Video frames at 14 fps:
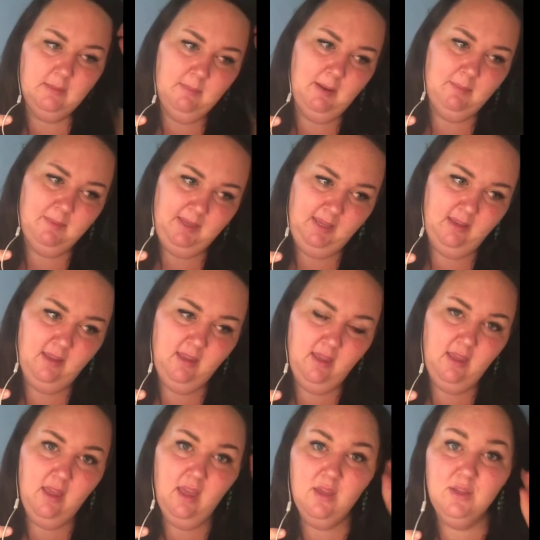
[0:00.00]
about me
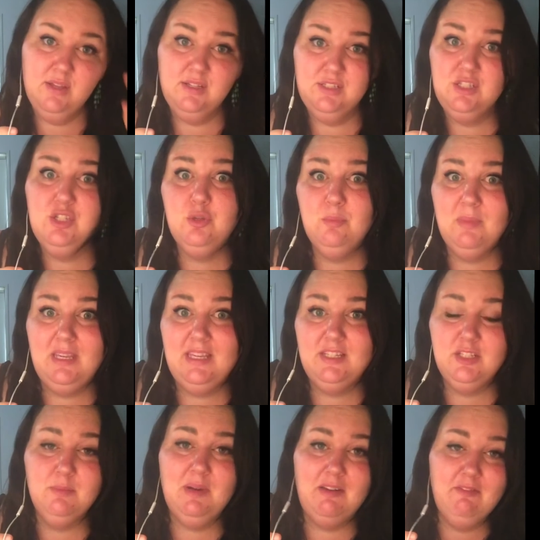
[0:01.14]
and to
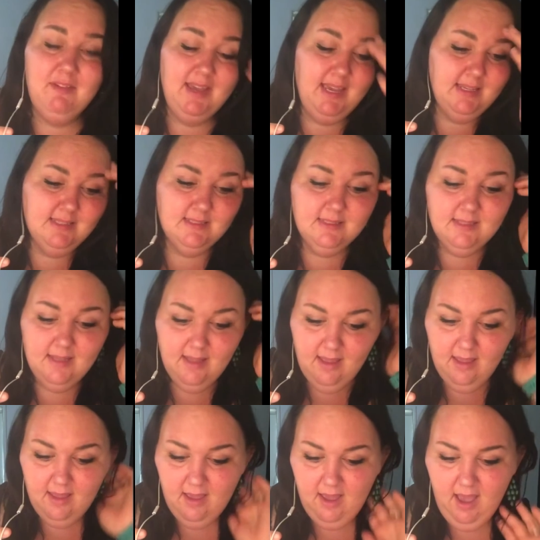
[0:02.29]
my face,
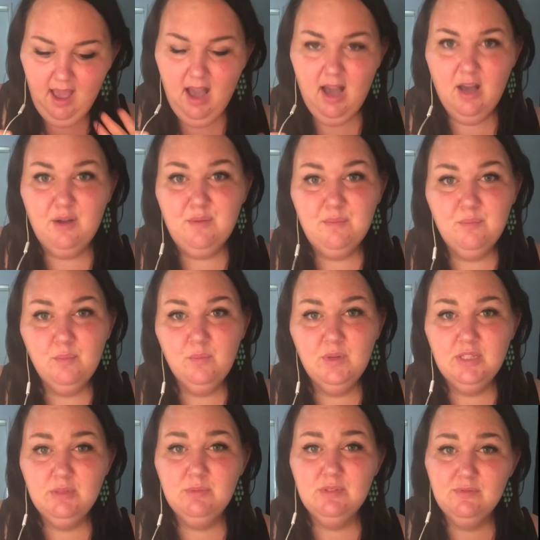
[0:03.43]

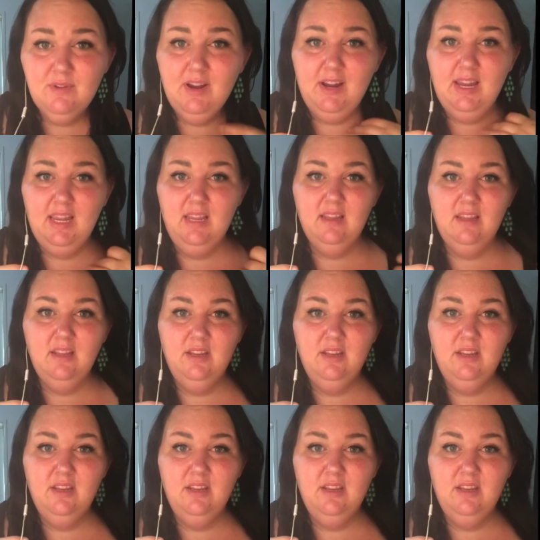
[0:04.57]
which was very,